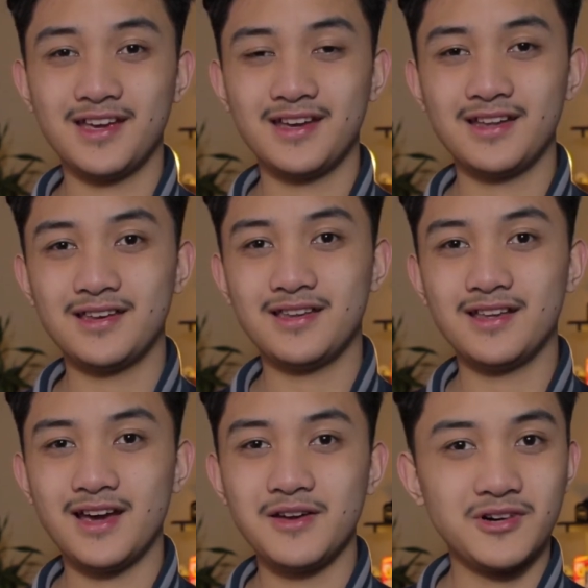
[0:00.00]
and
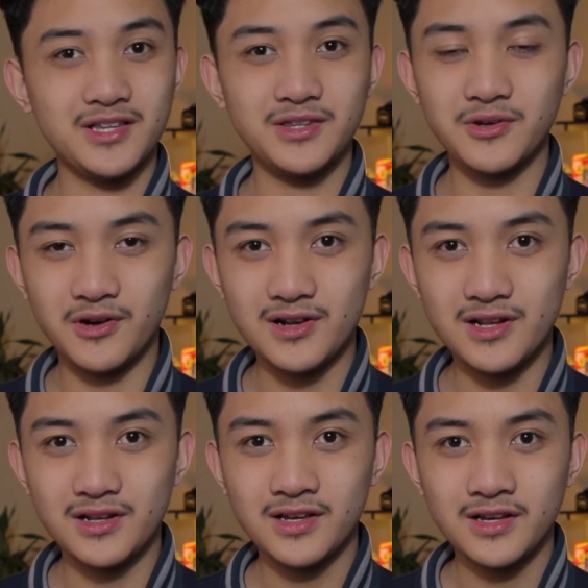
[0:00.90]
I want you
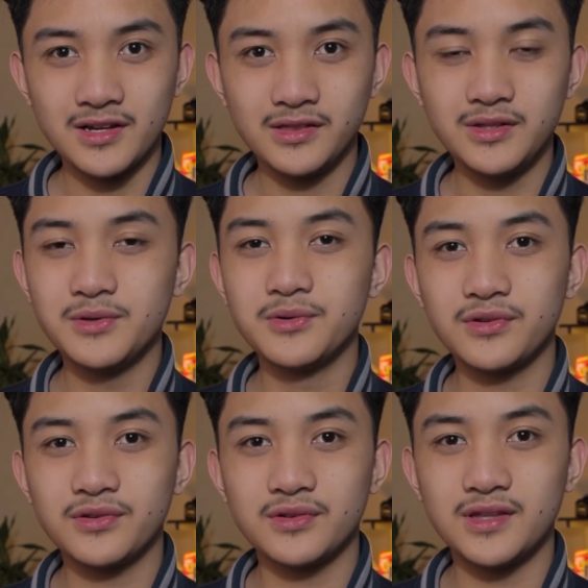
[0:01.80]
all to
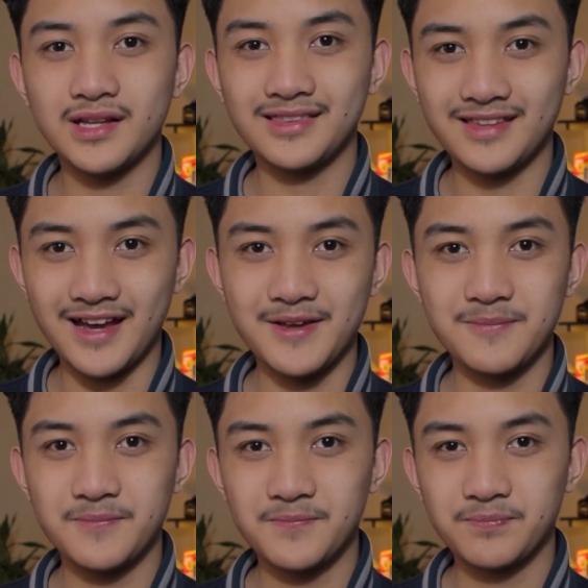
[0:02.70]
use that
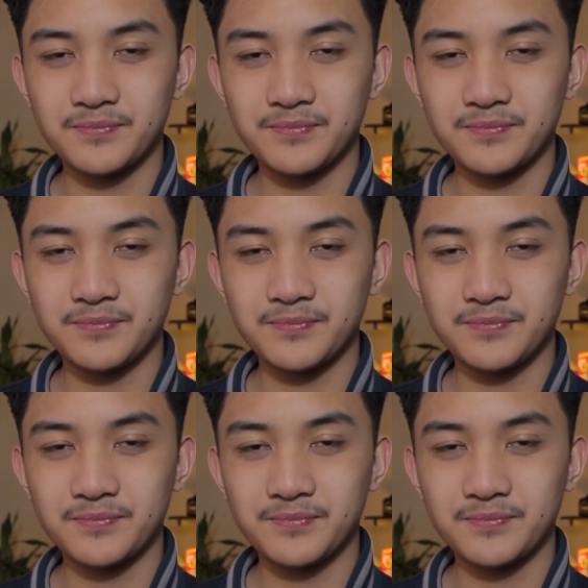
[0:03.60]
time